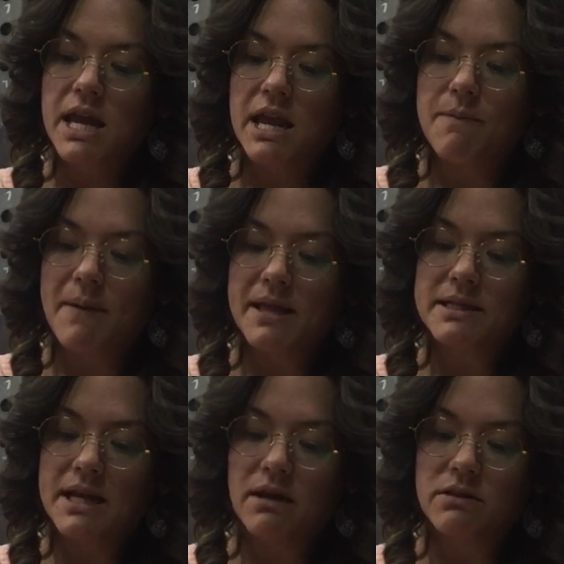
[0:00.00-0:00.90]
He bends
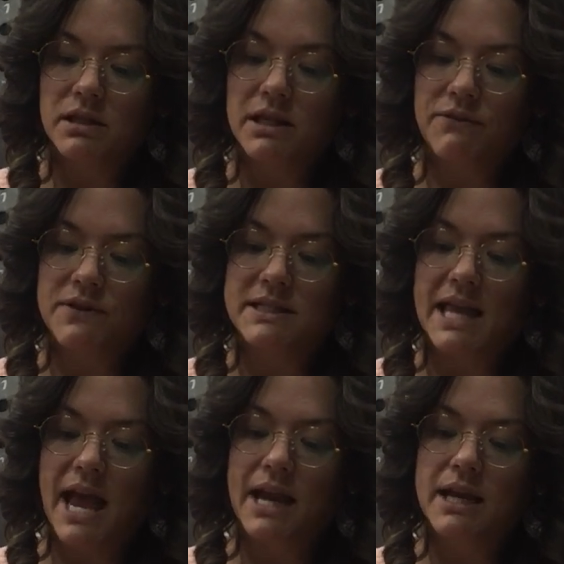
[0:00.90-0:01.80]
down to lift the
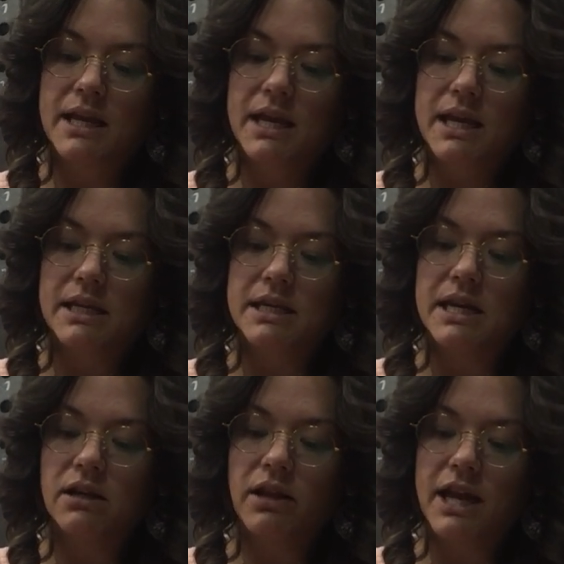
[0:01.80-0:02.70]
sack.
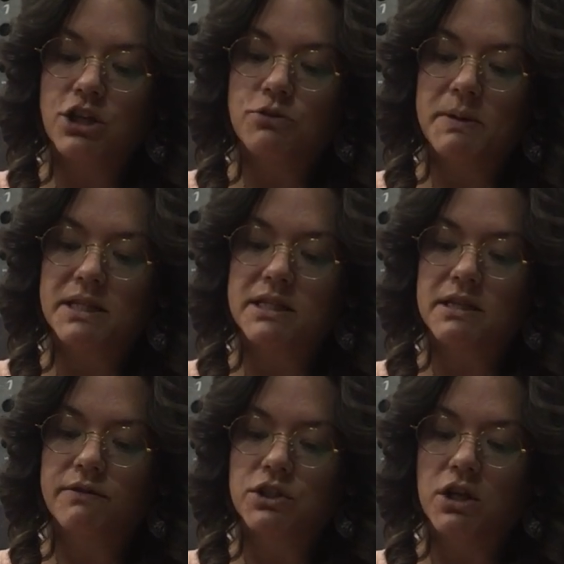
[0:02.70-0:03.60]
Needle-edged pieces
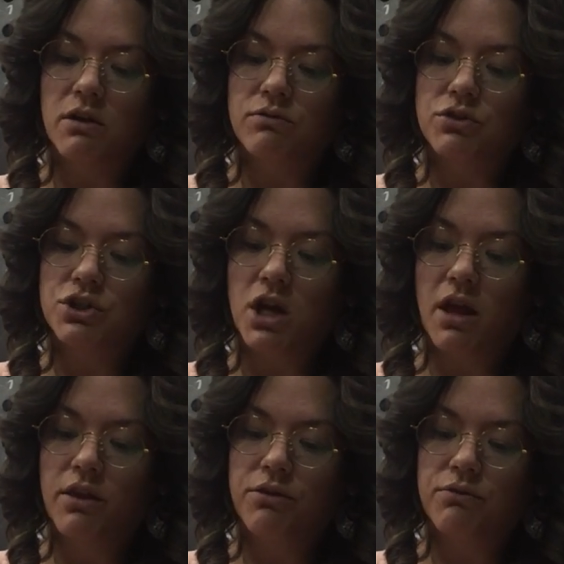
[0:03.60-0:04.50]
of stone
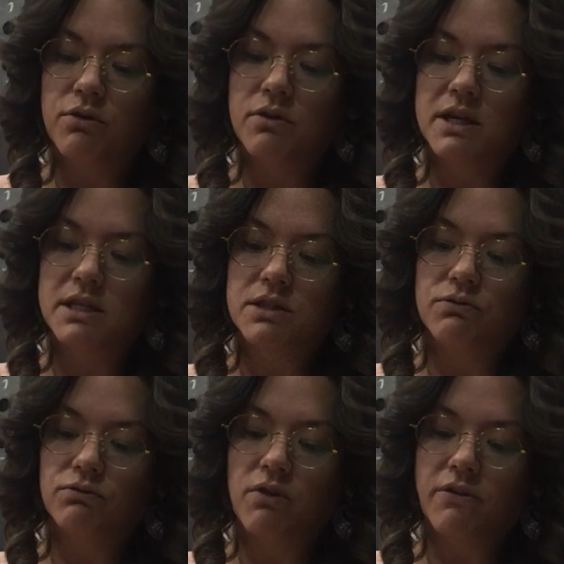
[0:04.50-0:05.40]
jut through its
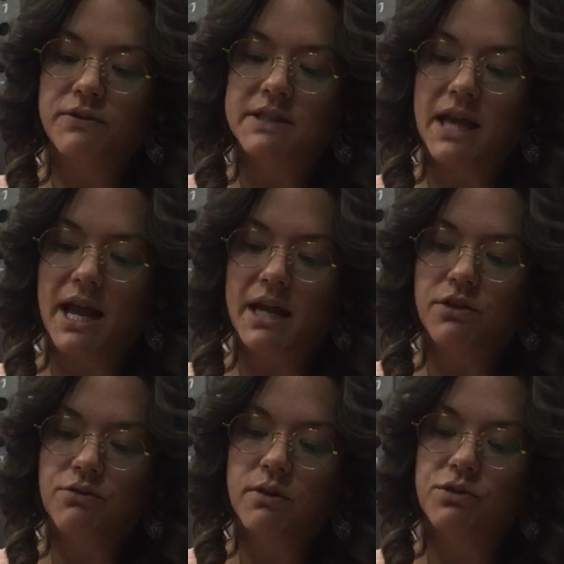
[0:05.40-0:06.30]
rough
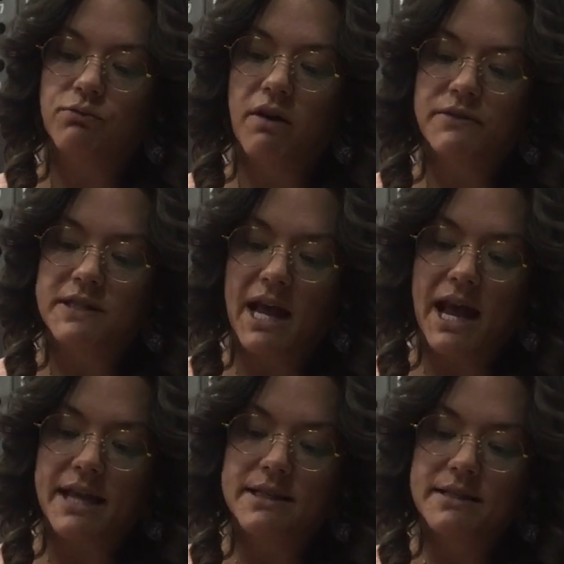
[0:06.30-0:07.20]

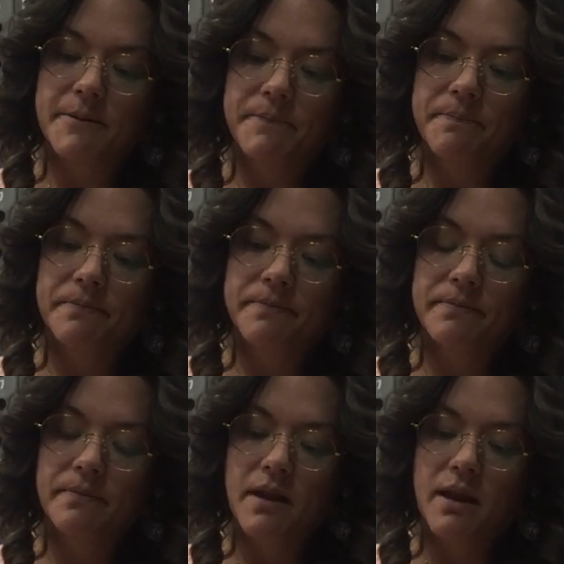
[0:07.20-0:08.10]
sides
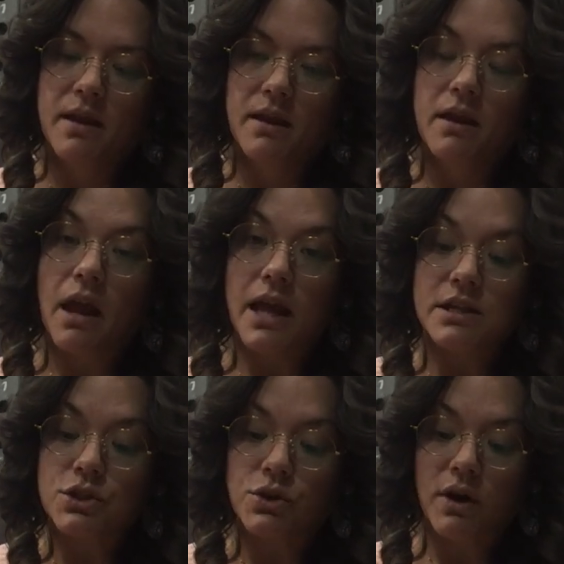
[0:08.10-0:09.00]

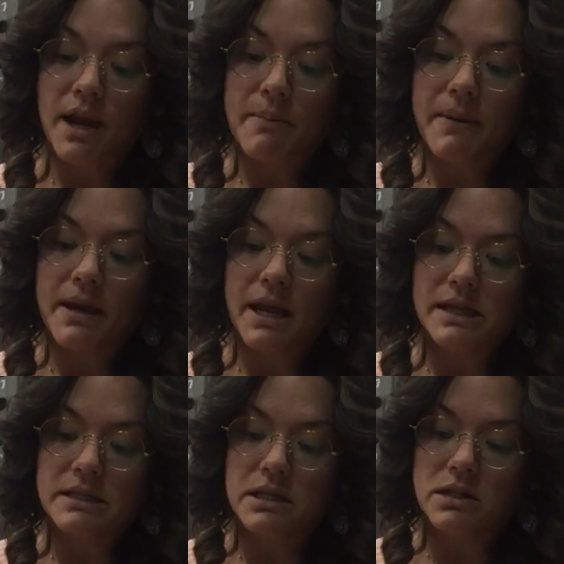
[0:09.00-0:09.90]
and scrape
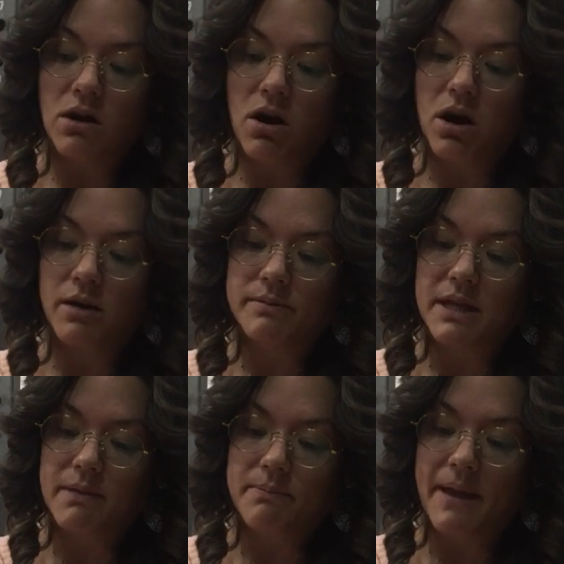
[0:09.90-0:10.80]
against his arms
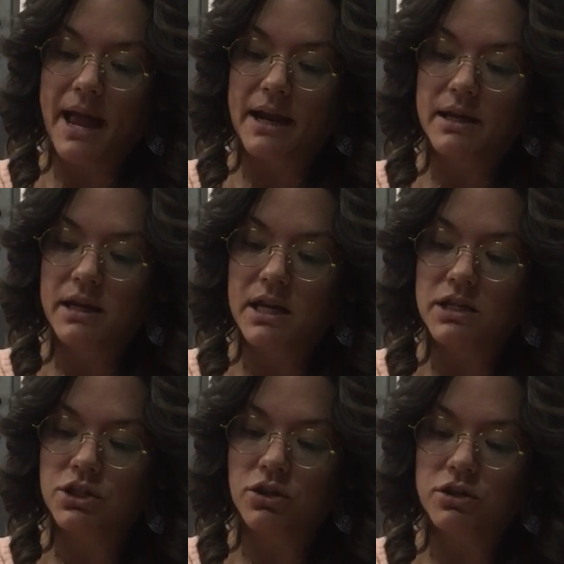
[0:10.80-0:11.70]
and back. He
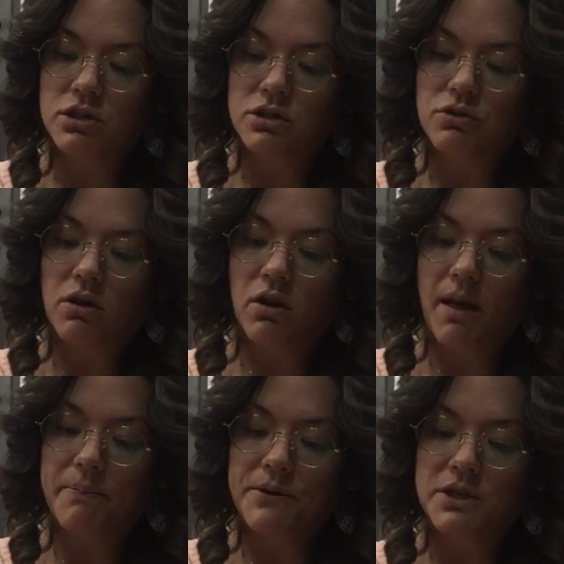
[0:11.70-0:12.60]
starts to struggle
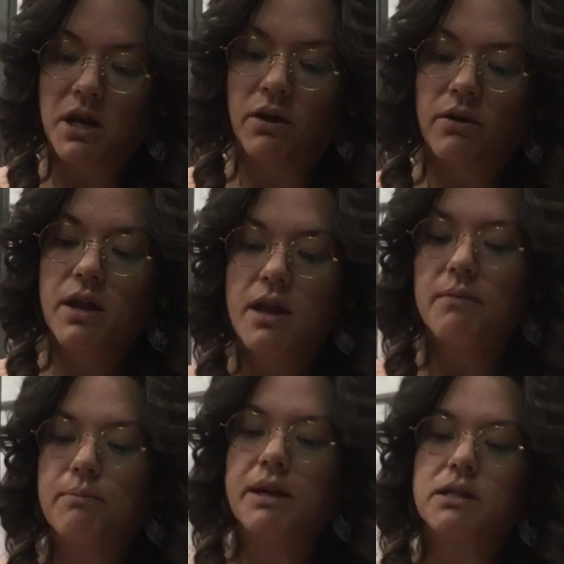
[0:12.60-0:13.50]
up the tunnel,
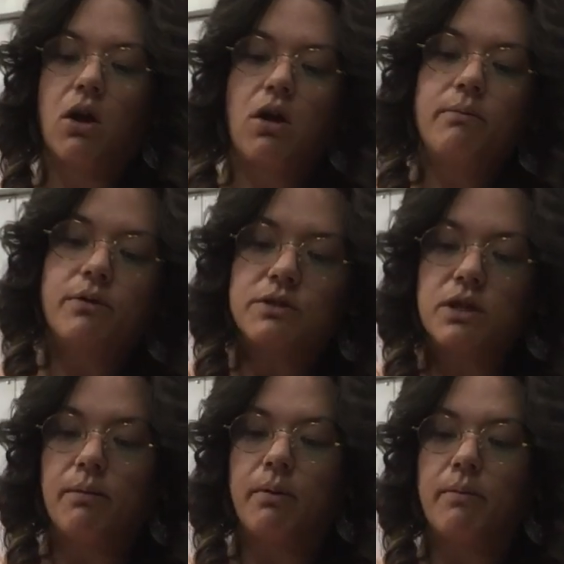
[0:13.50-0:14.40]
bent almost
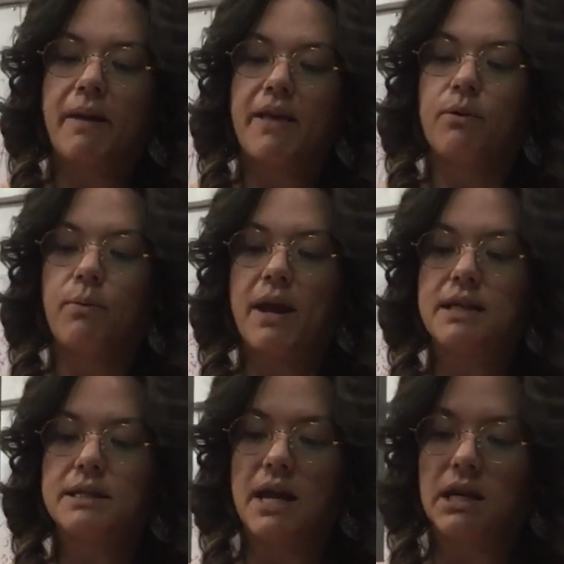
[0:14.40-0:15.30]
double by the
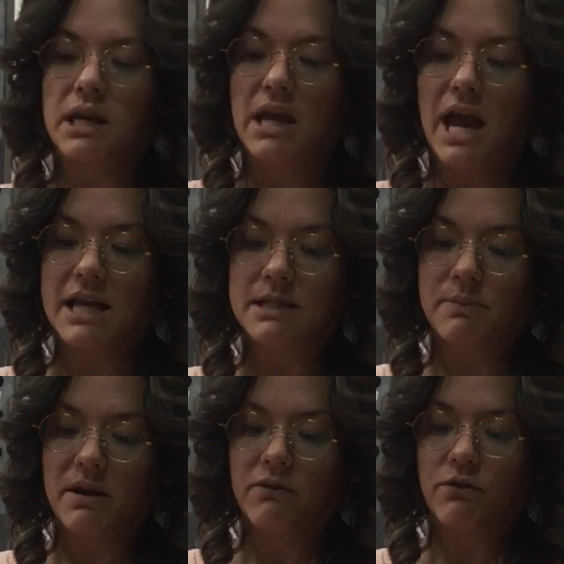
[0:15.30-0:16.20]
weight and
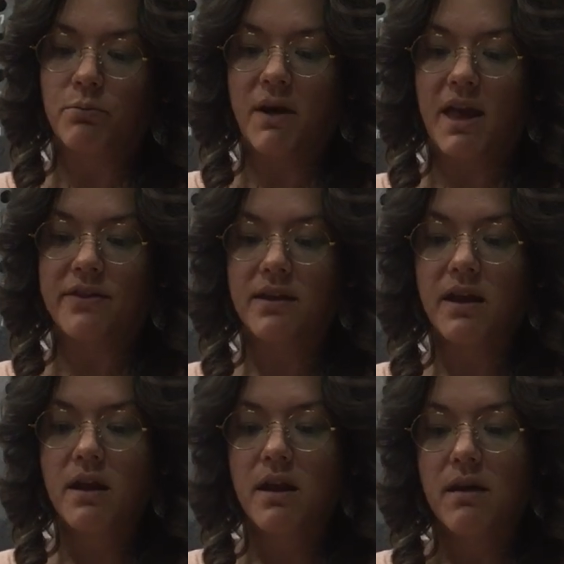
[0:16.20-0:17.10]
gasping for breath,
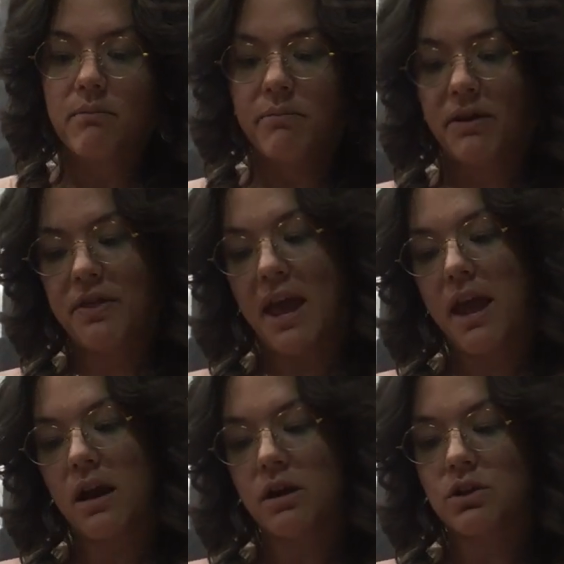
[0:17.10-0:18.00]
but the
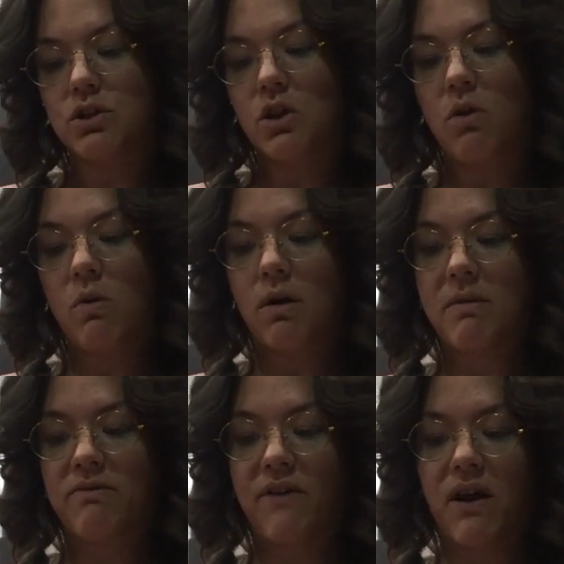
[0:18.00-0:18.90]
air is so warm
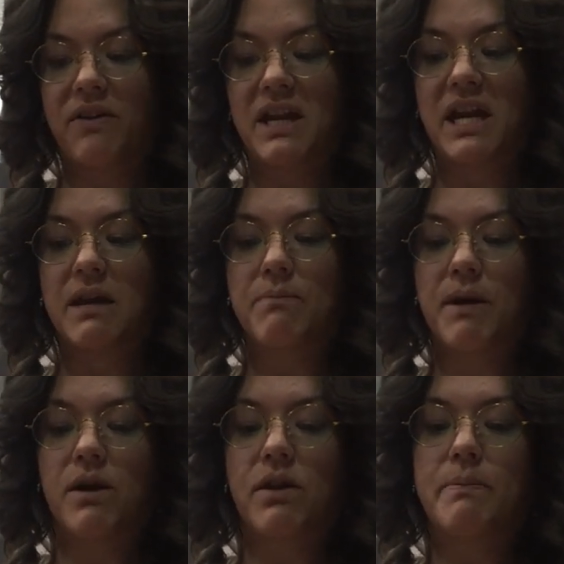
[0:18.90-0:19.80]
and foul that he can
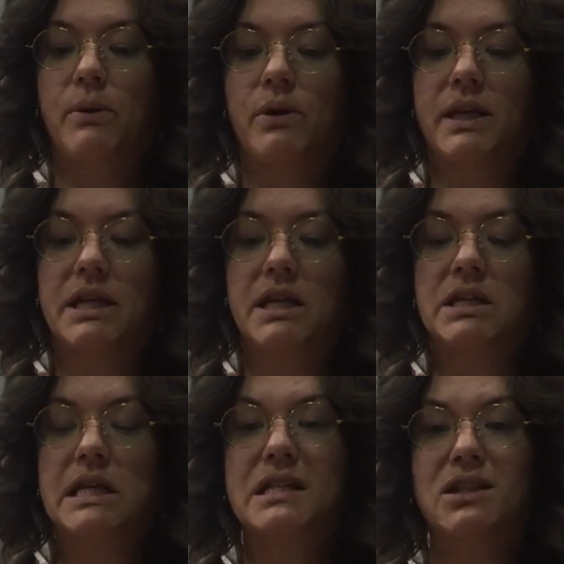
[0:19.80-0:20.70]
barely pull it into
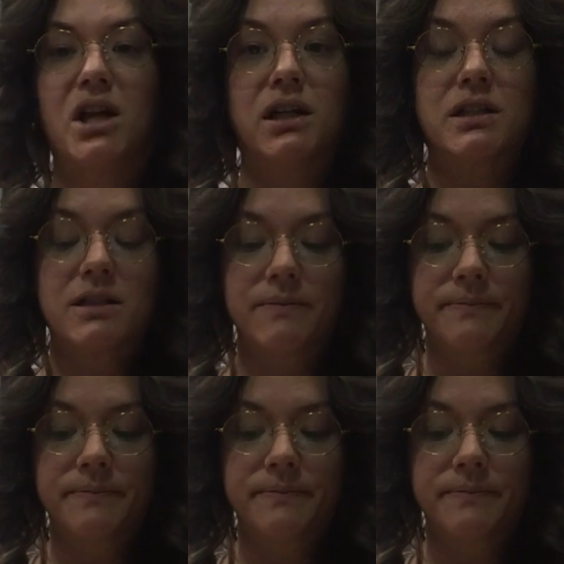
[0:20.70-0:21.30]
his lungs.